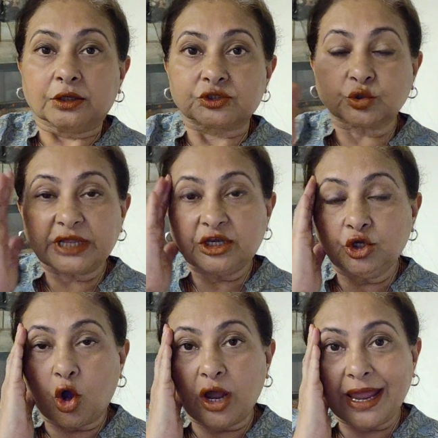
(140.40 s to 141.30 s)
so
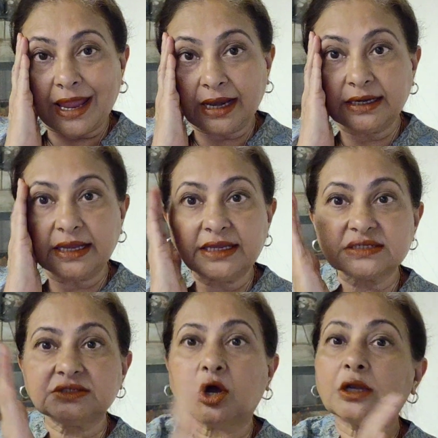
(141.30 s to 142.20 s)
that your head
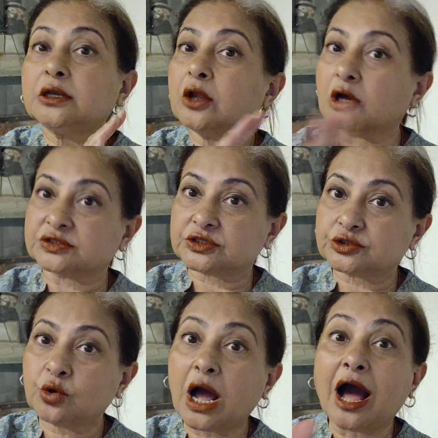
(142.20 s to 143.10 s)
is not
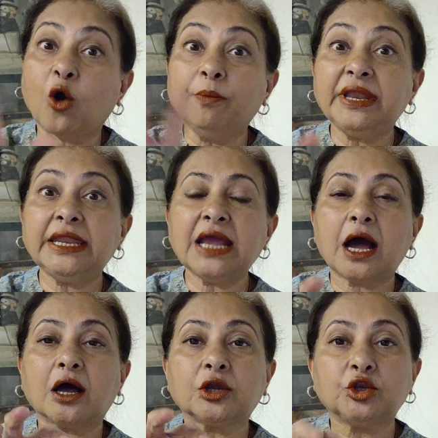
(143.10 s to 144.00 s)
lost. So, how many
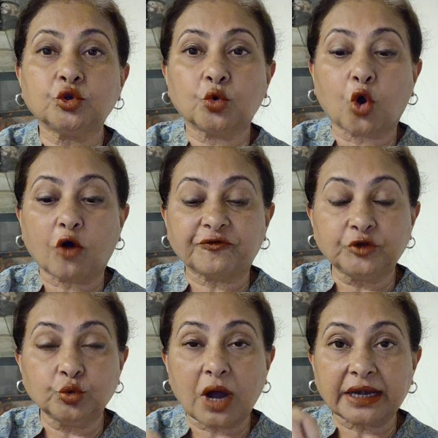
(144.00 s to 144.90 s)
are you, of
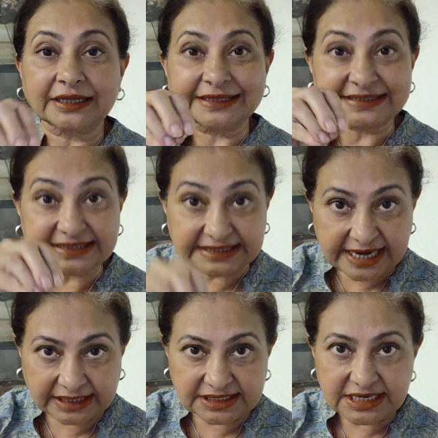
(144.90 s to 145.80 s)
you are in this
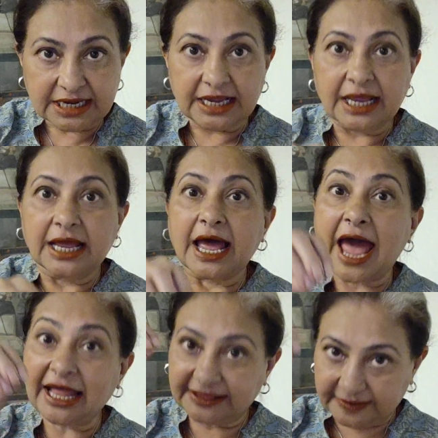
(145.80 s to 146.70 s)
state
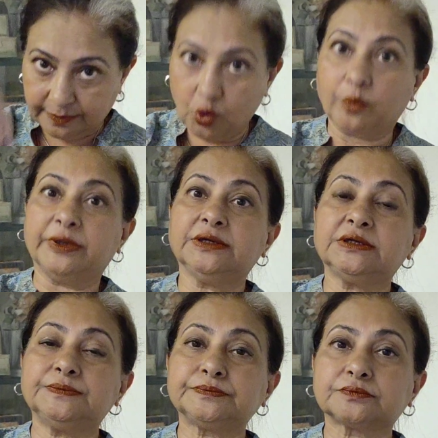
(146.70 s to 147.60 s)
at the
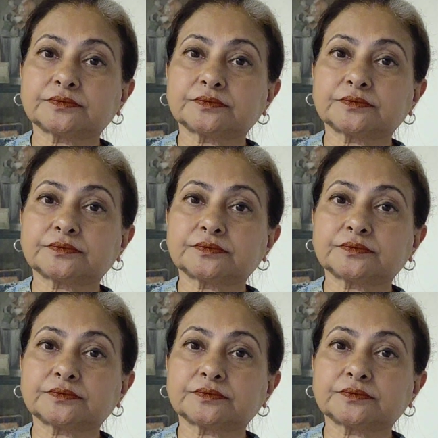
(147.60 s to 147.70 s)
moment